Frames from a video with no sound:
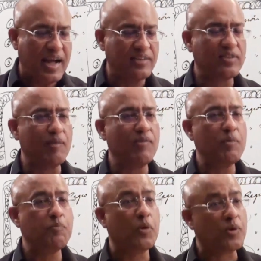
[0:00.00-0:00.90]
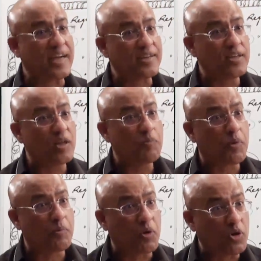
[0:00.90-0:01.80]
And someone protecting the
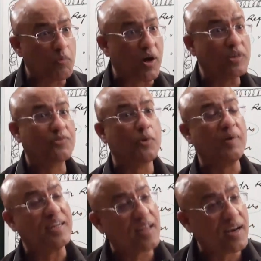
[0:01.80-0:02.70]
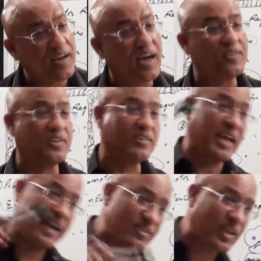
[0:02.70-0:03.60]
promoter box from other enhancers
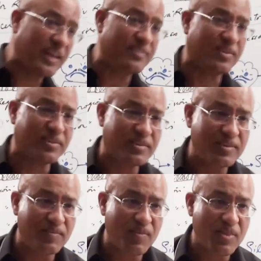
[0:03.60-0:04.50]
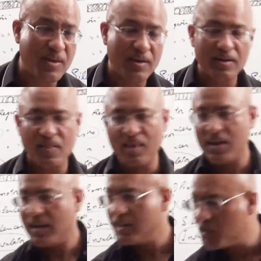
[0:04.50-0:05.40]
and silencers,
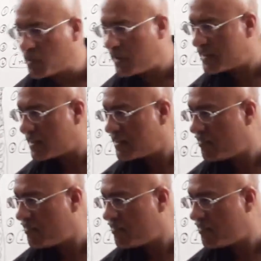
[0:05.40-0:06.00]
insulator.